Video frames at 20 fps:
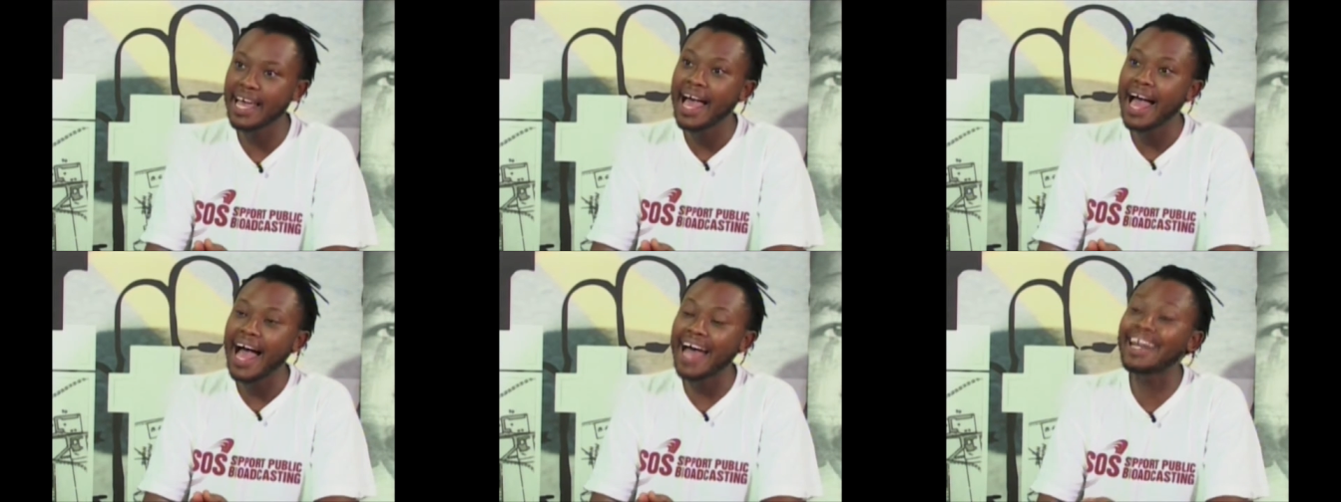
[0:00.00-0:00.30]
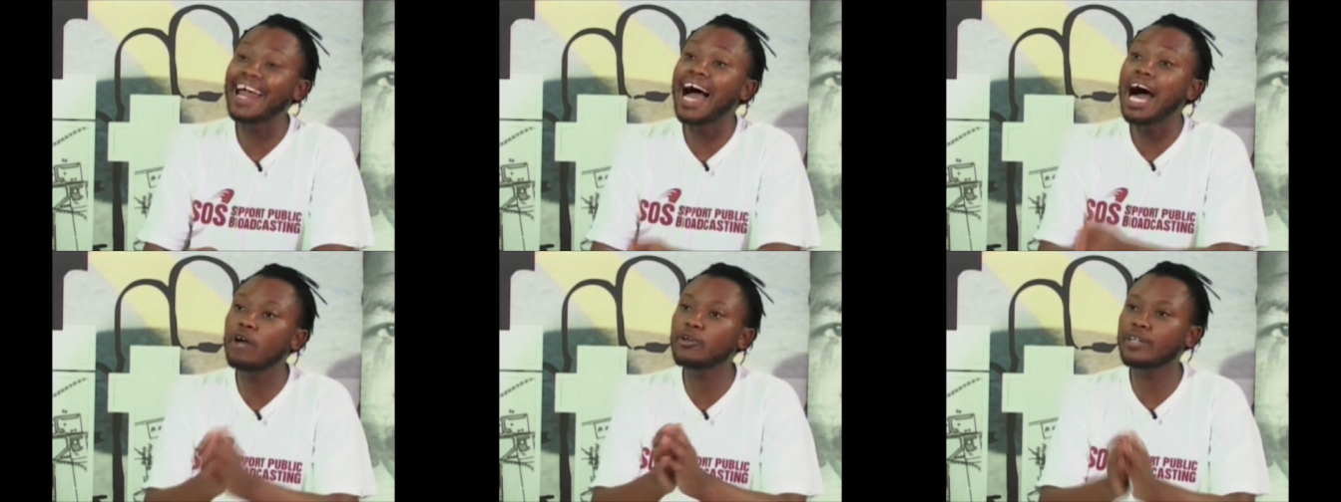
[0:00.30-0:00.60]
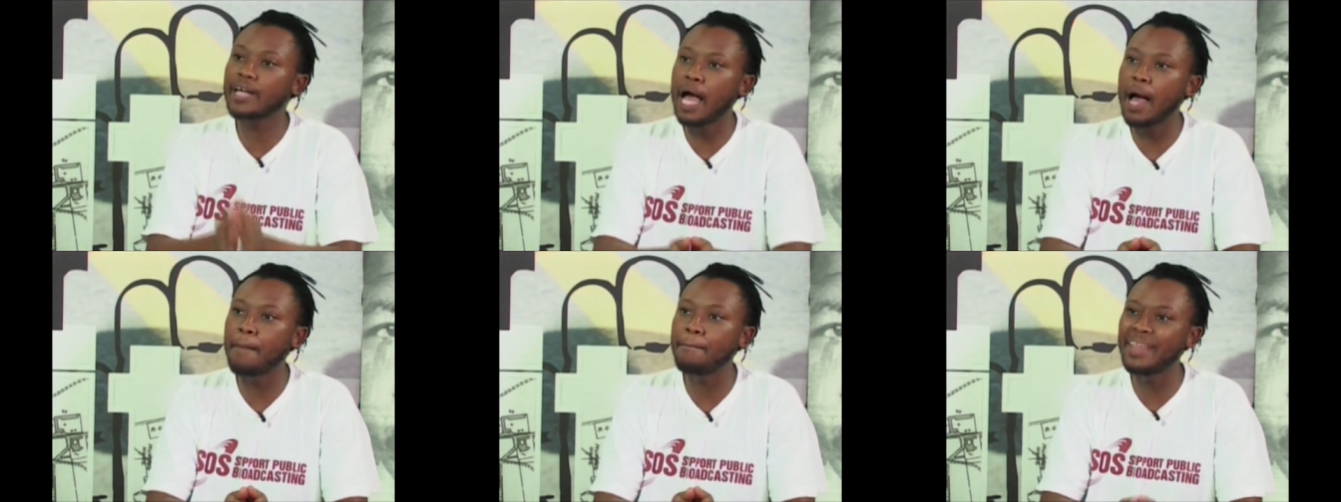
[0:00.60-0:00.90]
an
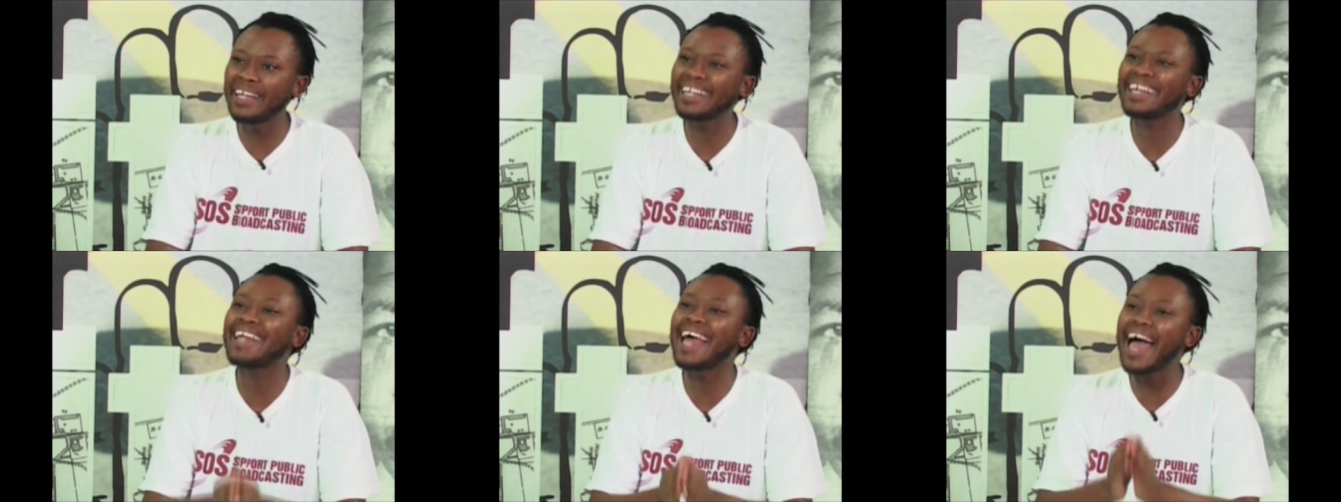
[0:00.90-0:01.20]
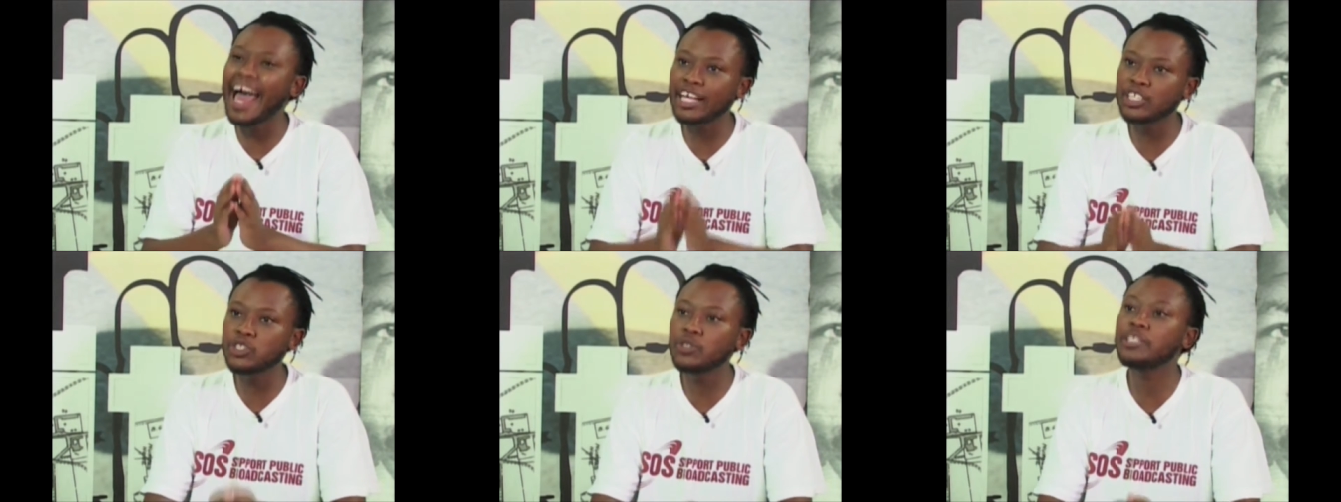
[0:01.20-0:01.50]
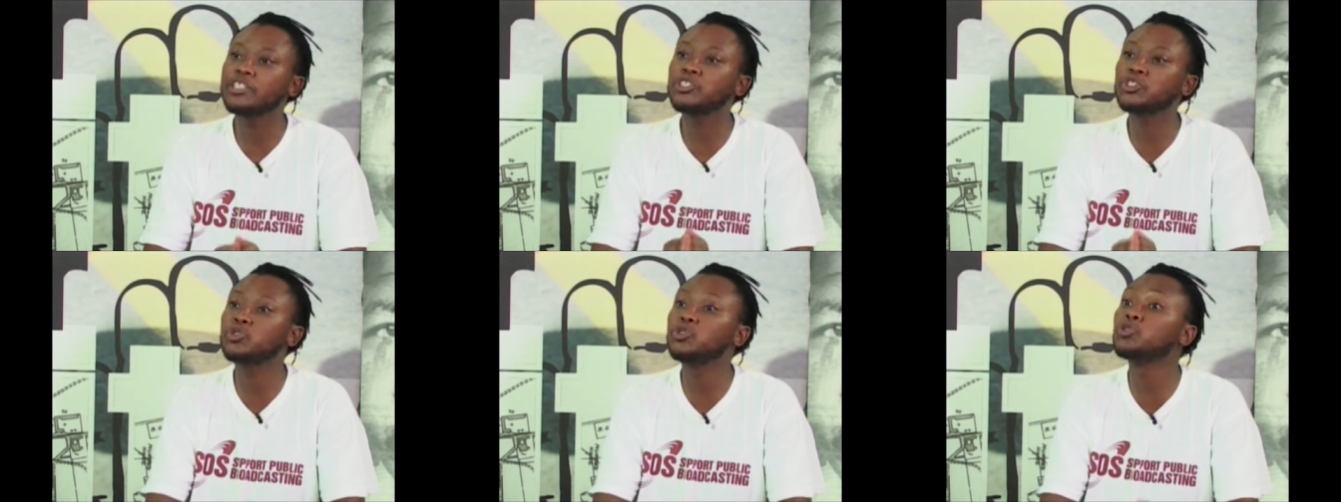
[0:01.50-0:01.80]
outcome that can actually
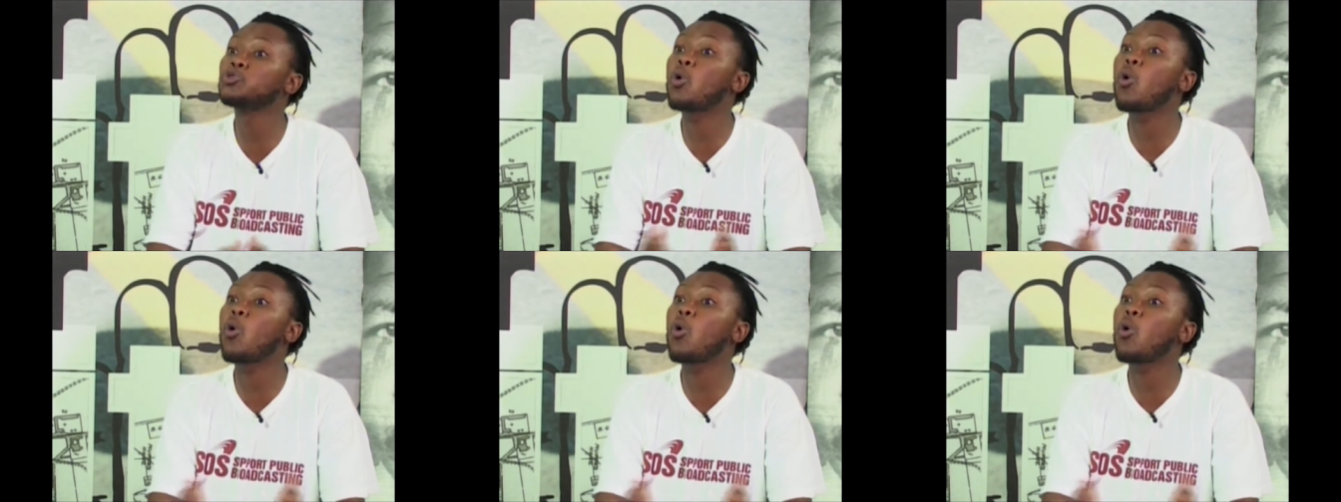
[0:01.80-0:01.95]
suit